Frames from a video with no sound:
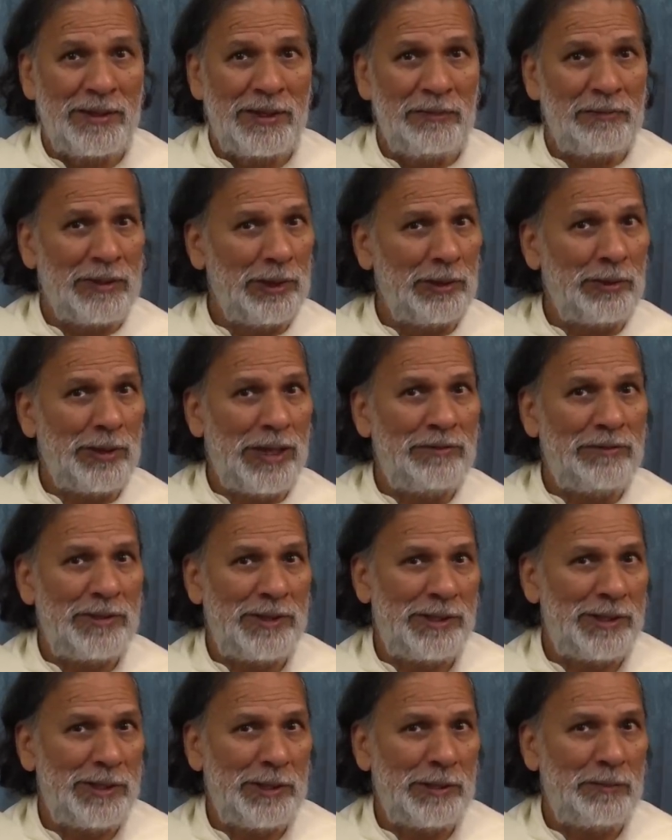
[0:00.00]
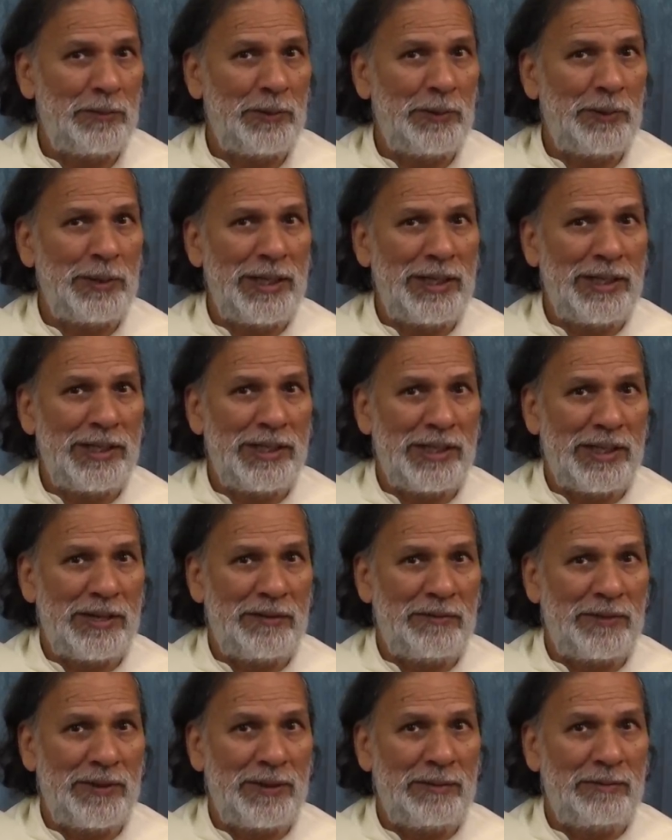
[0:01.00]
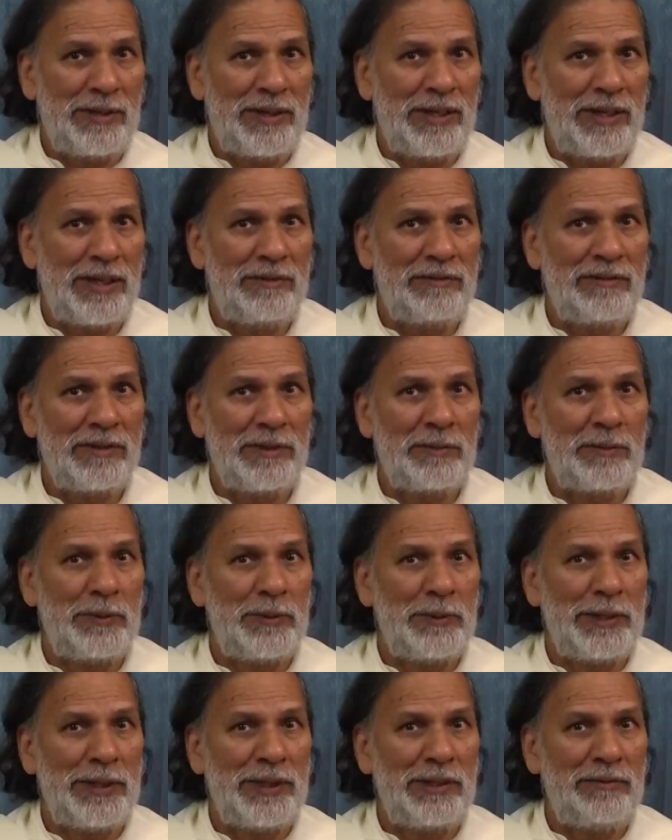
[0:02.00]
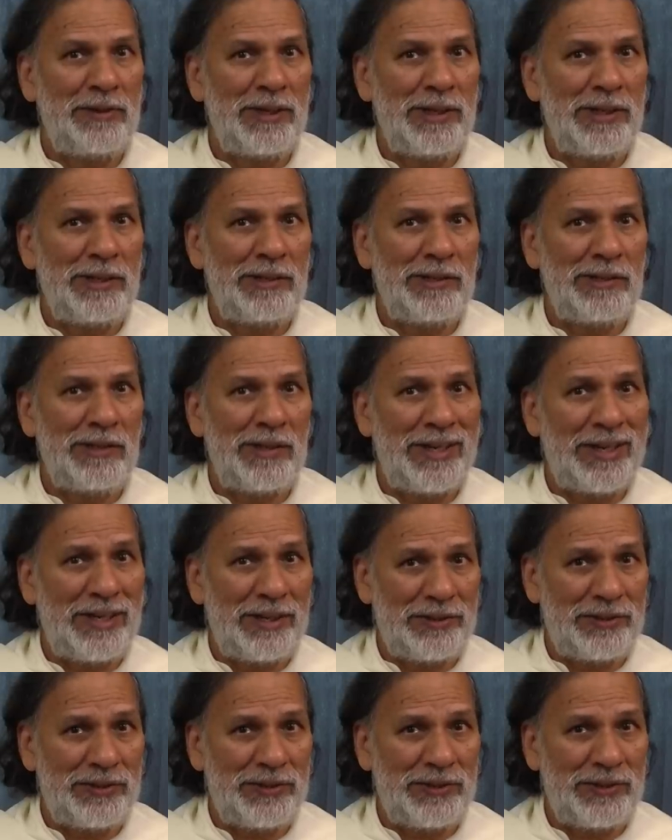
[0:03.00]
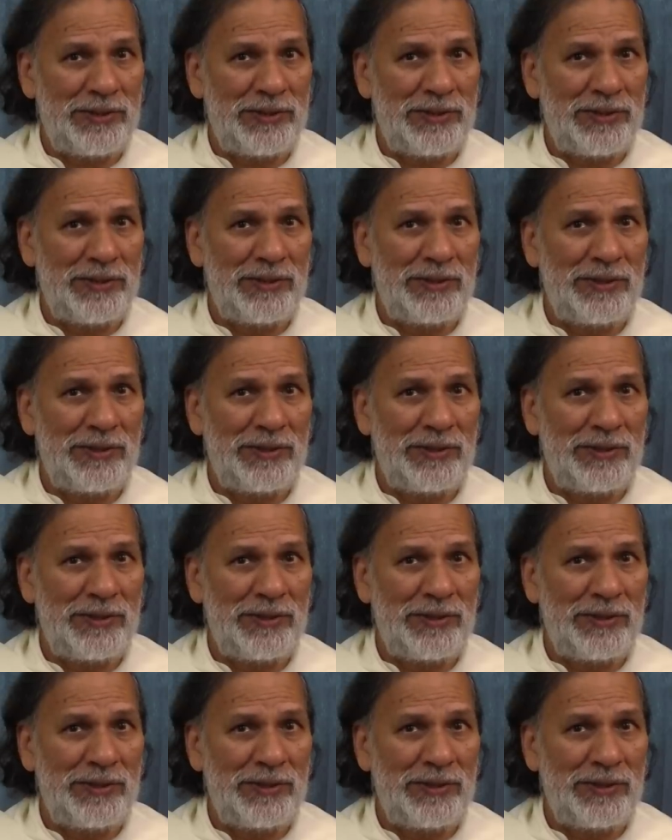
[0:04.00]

Even though I was not born in Jain family, I was born in warrior class.